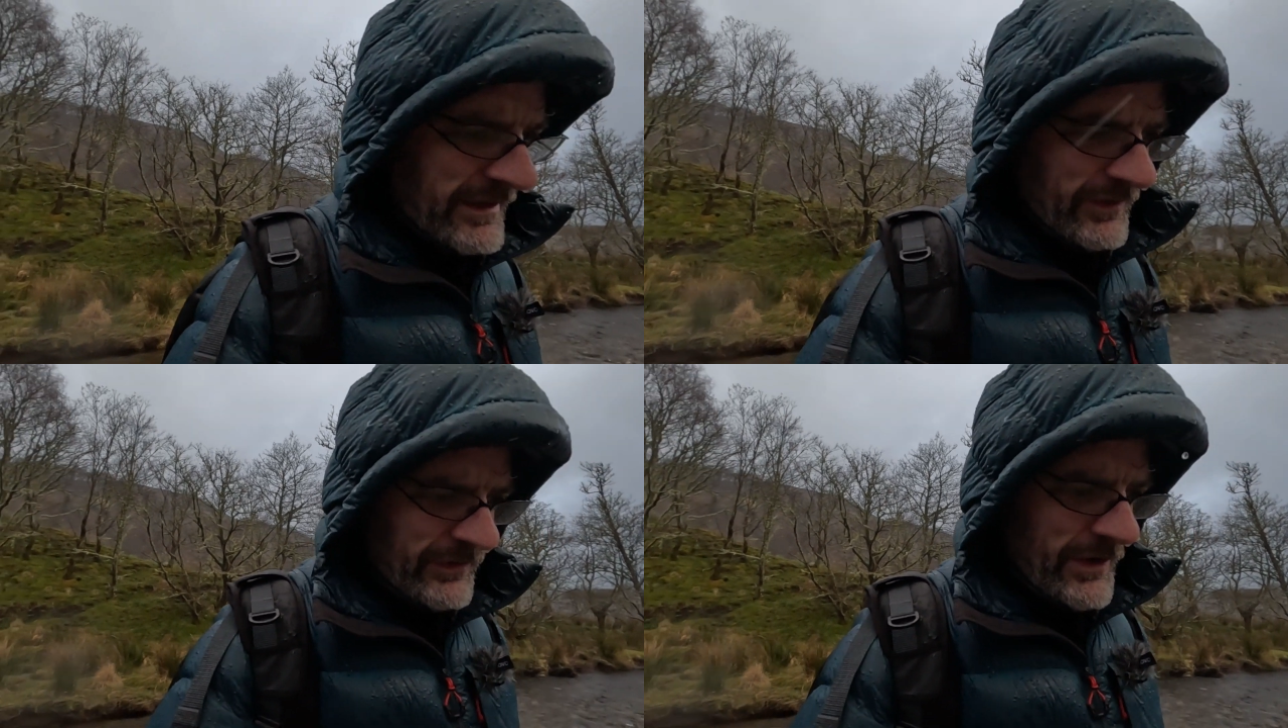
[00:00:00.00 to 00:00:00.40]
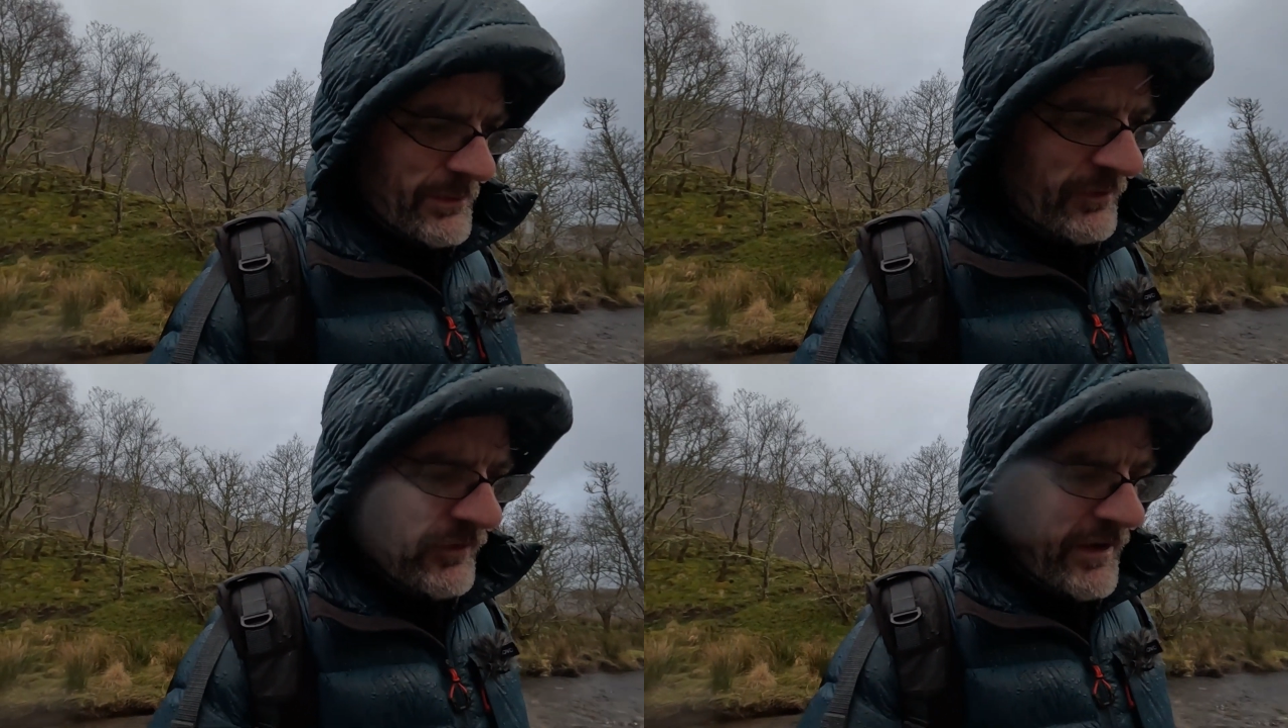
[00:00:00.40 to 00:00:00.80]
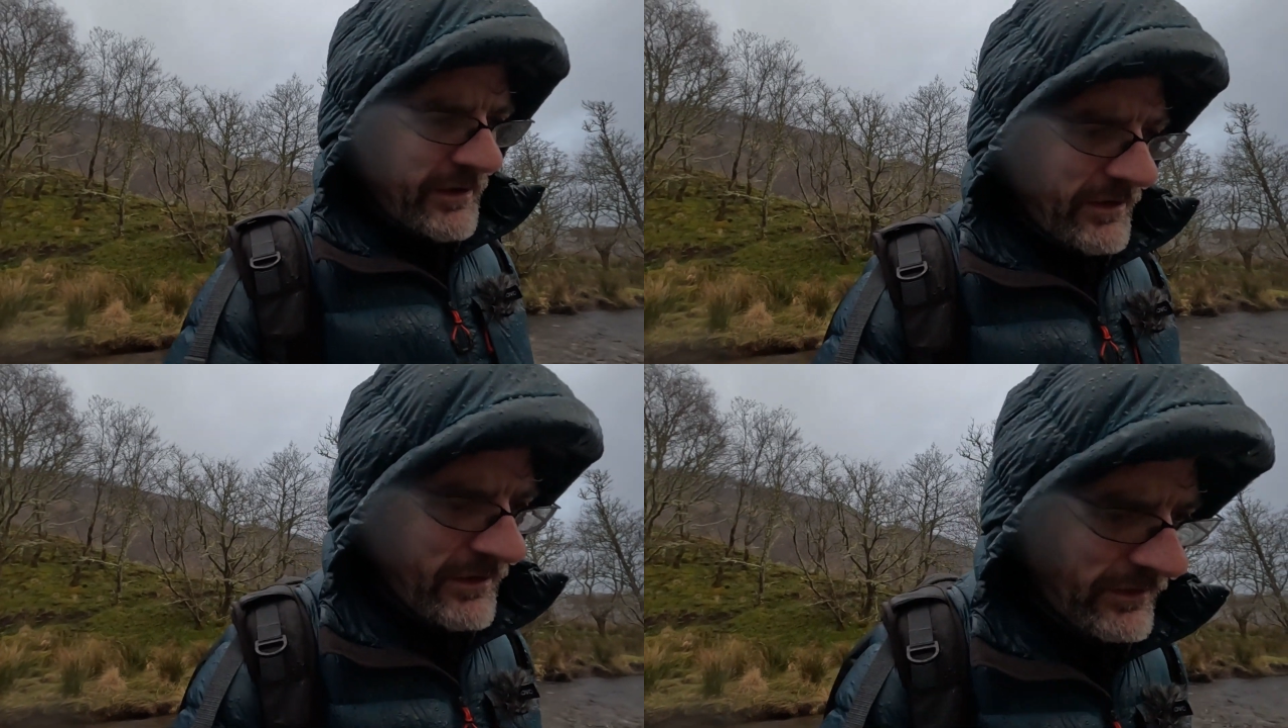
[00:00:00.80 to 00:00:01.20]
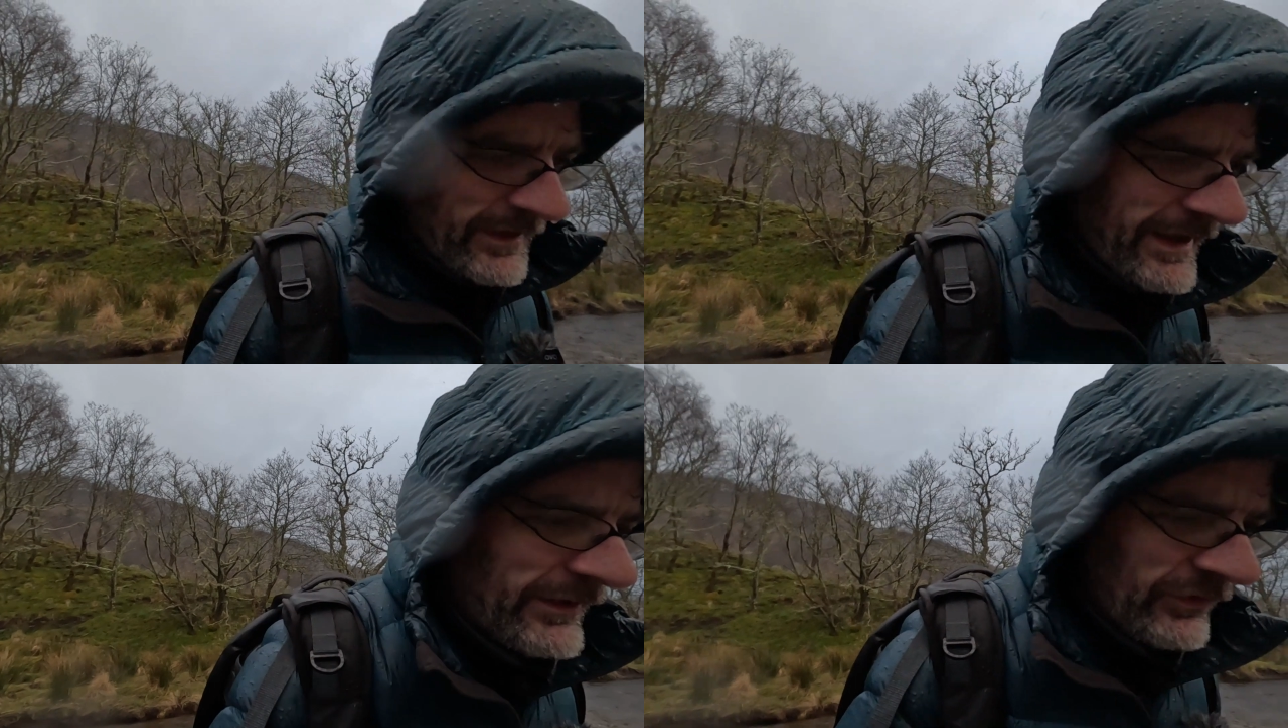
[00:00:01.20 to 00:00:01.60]
so my feet aren't
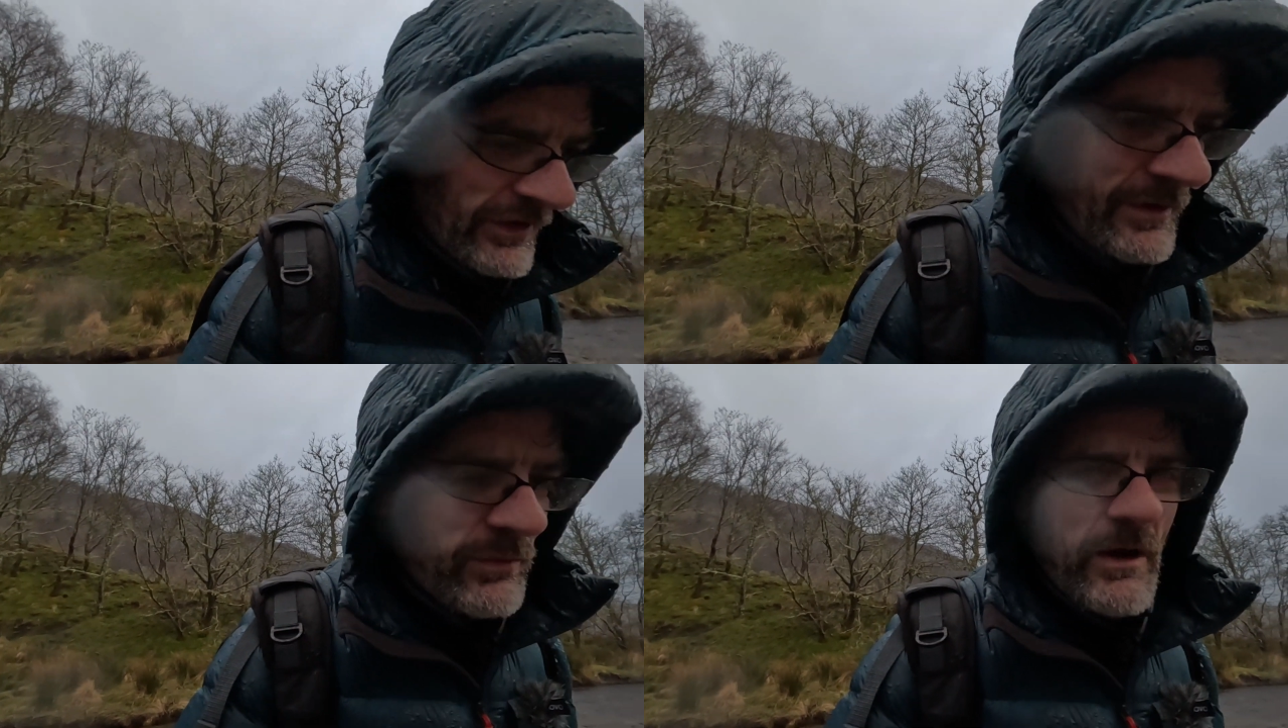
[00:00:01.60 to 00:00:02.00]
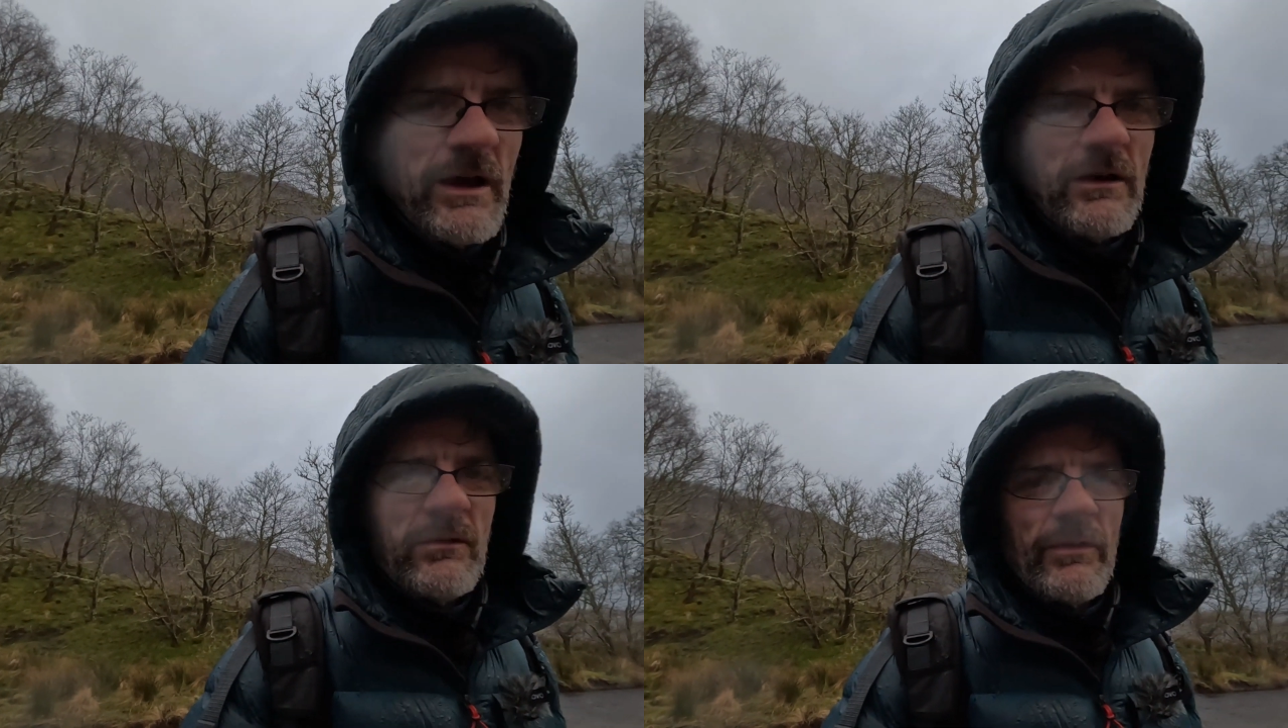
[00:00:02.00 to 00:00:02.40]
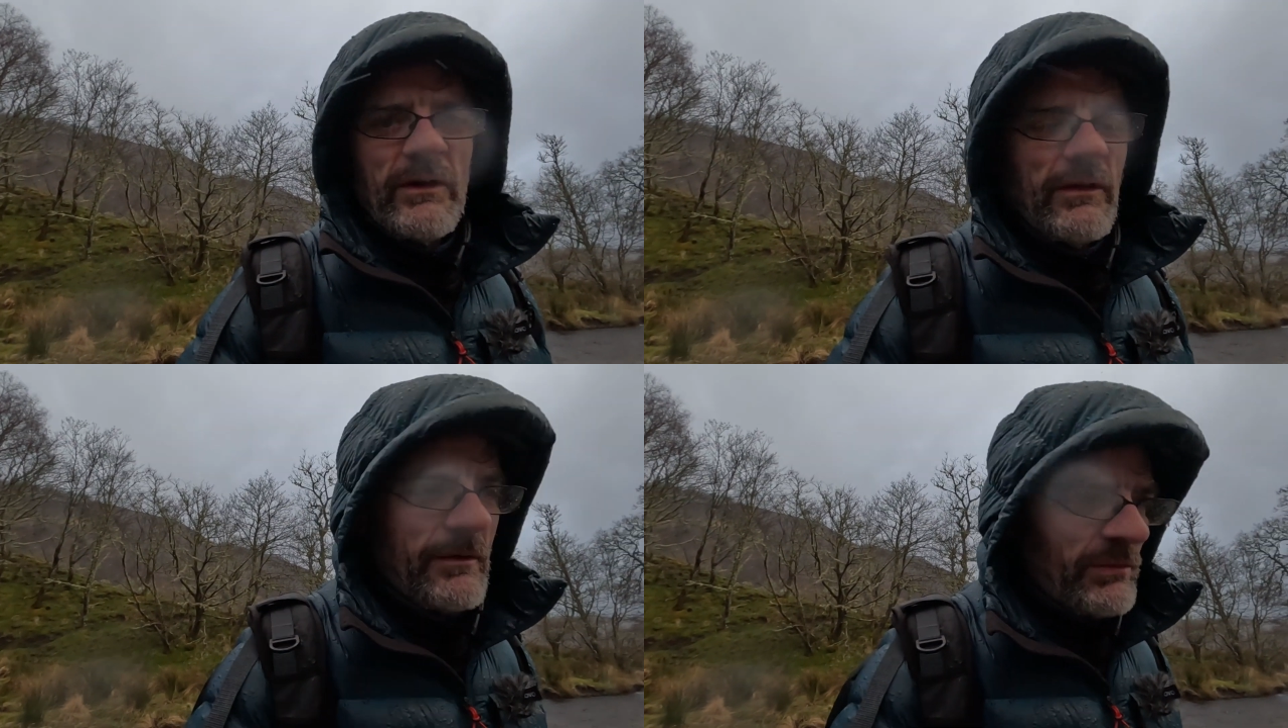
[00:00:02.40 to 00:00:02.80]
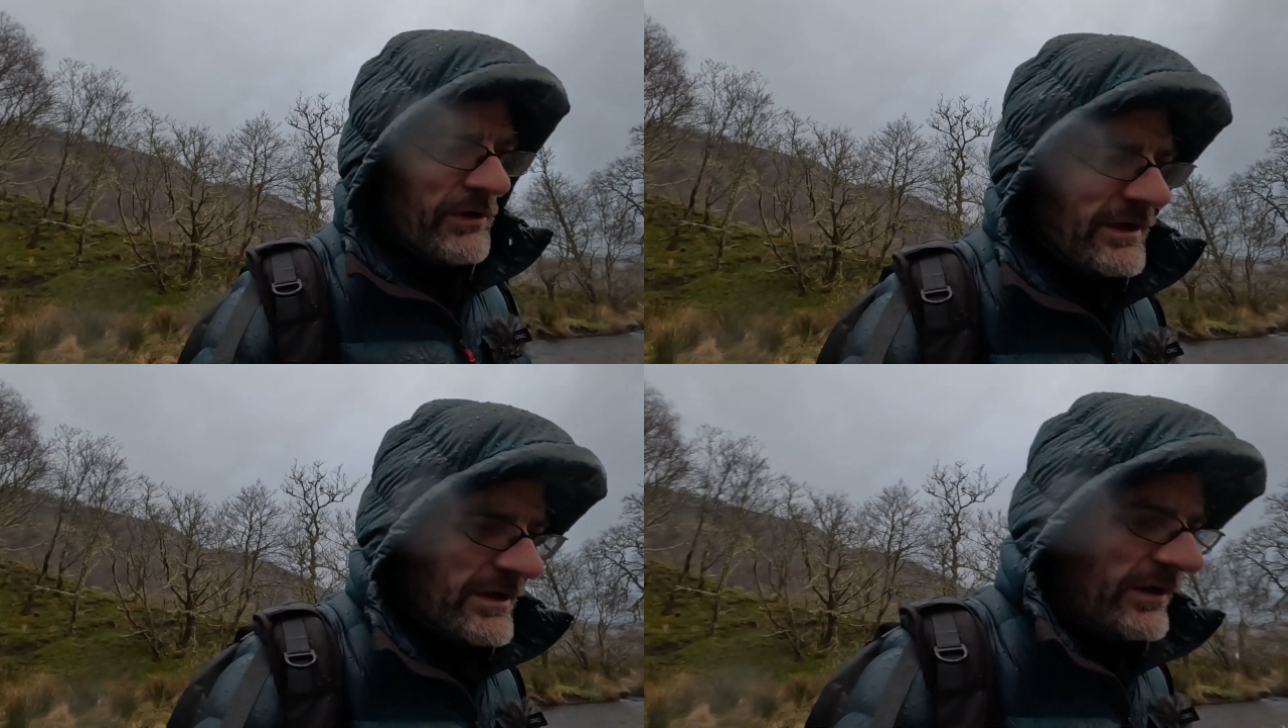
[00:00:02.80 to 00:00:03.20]
actually wet, although they're
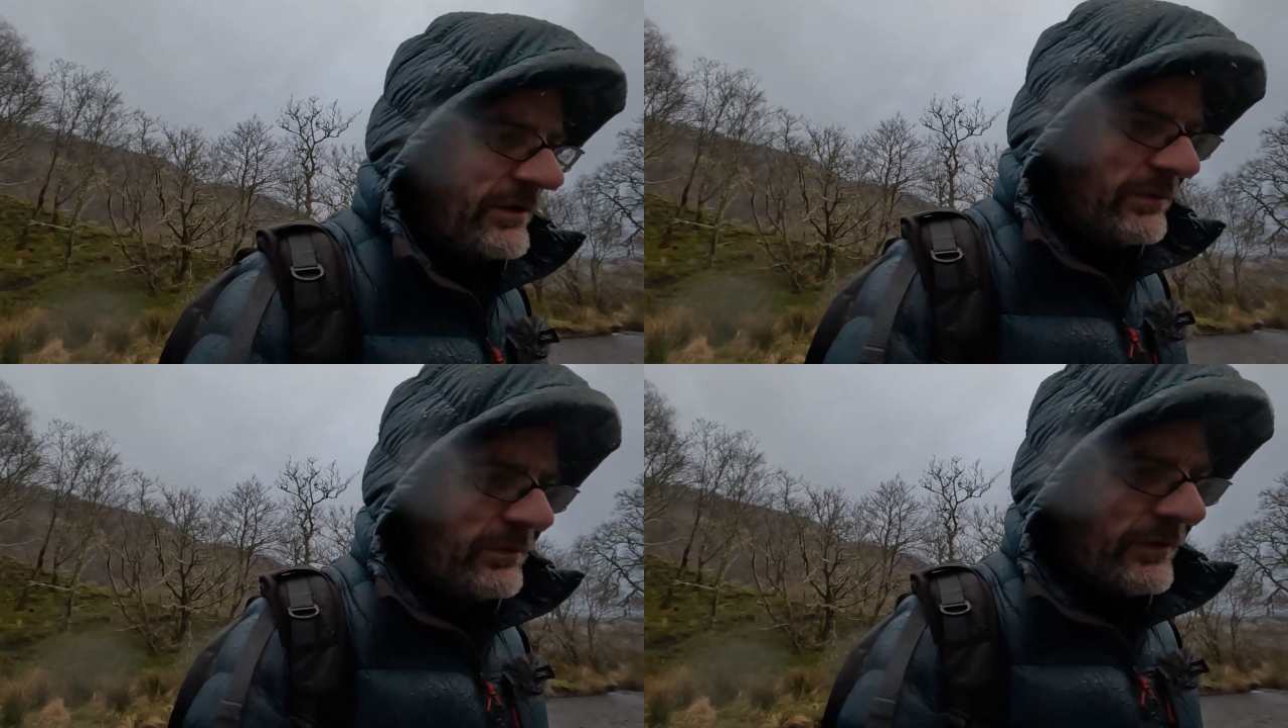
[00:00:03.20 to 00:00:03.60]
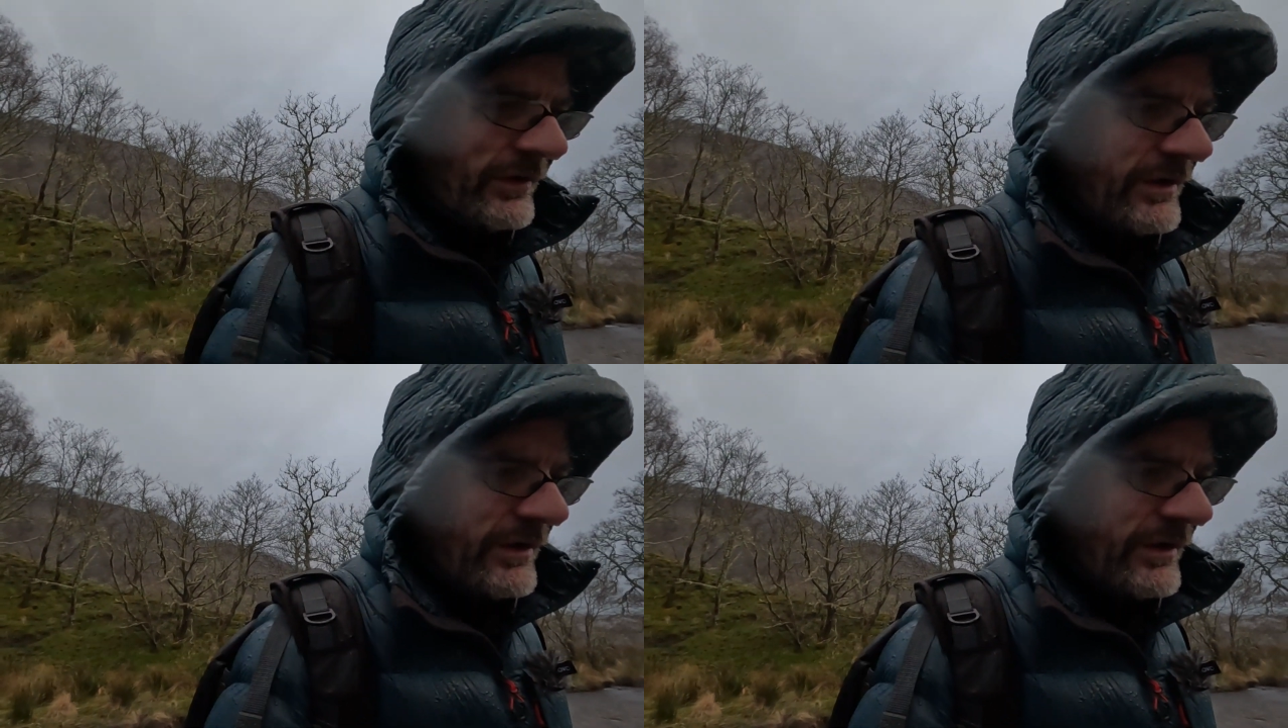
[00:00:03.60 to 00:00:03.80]
pretty cold.